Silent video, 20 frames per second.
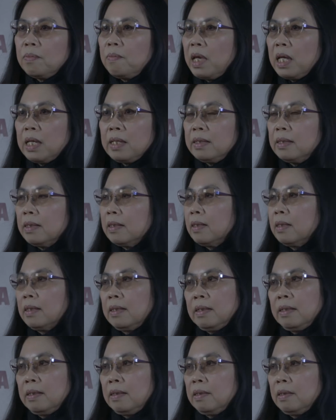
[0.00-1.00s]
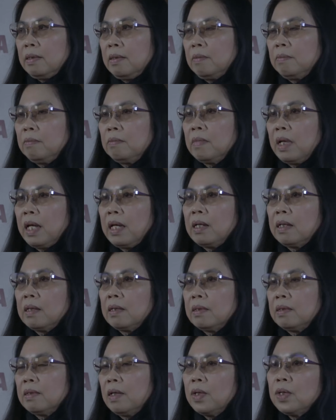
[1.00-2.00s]
made um,
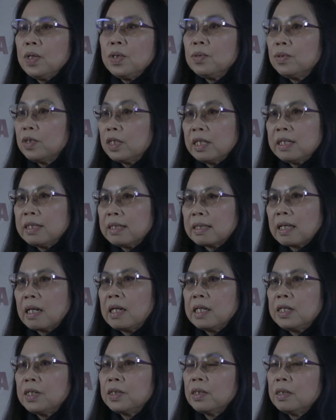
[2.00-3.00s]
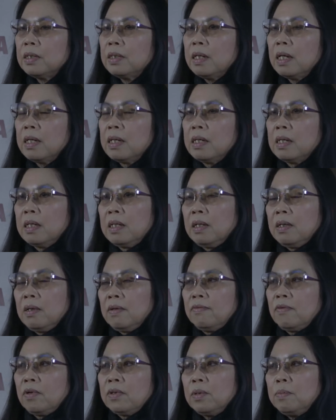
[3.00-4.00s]
a, a, huge installation
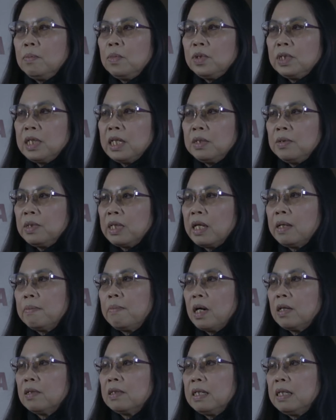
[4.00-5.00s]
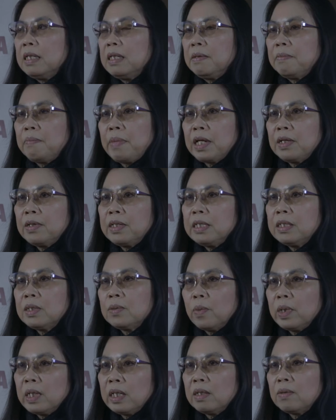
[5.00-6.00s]
for the Musée du Quai Branly in Paris
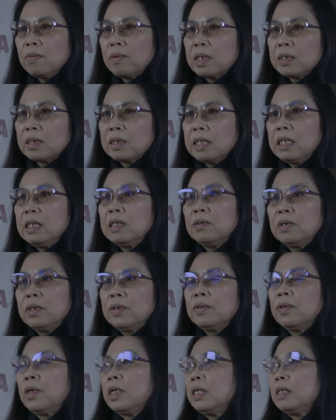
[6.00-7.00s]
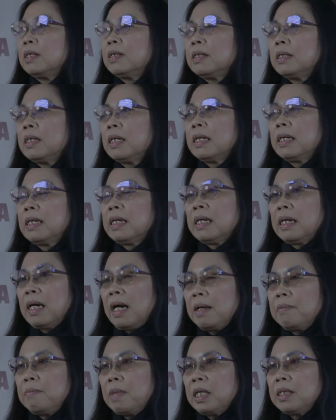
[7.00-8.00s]
when it was inaugurated.
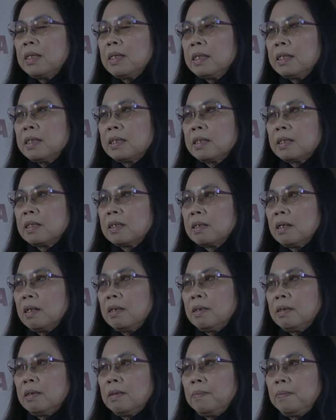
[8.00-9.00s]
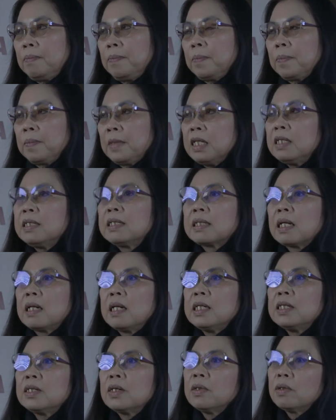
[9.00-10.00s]
I made this um,
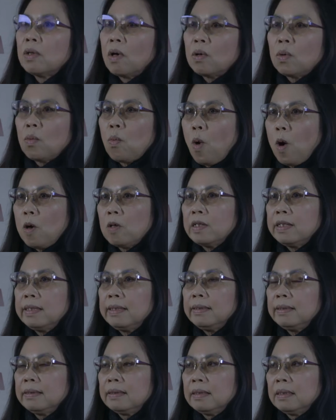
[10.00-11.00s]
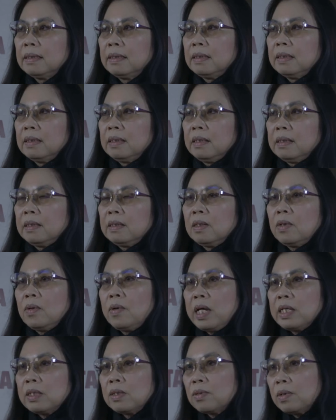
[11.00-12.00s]
installation on walking so
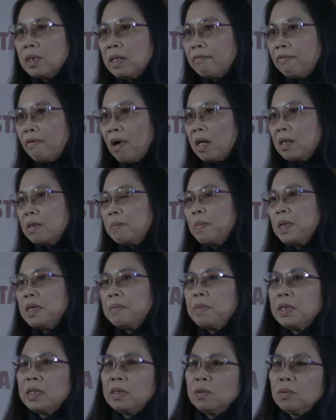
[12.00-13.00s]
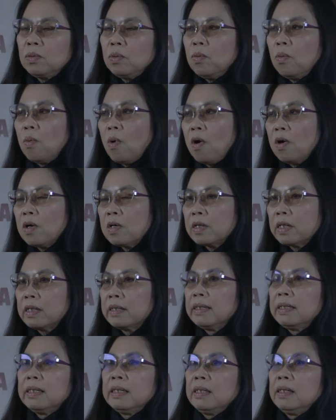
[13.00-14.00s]
as to invite people to walk
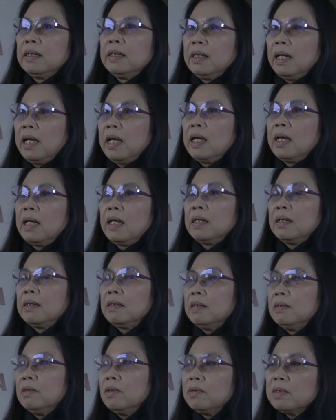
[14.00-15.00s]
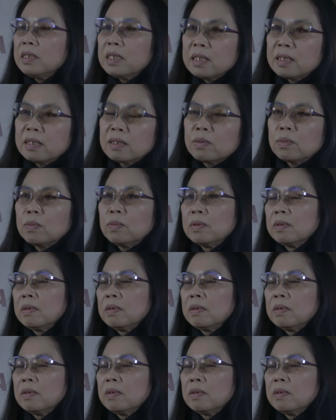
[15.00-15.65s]
and notice